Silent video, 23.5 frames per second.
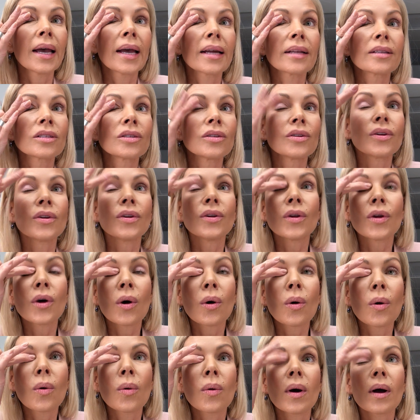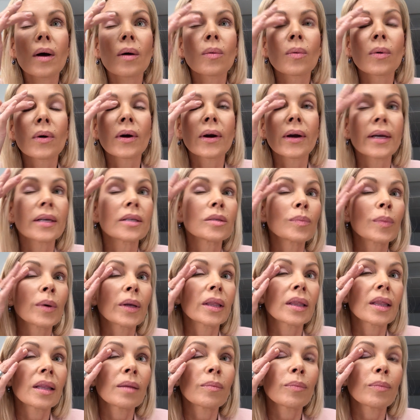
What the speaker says: It's no worries, but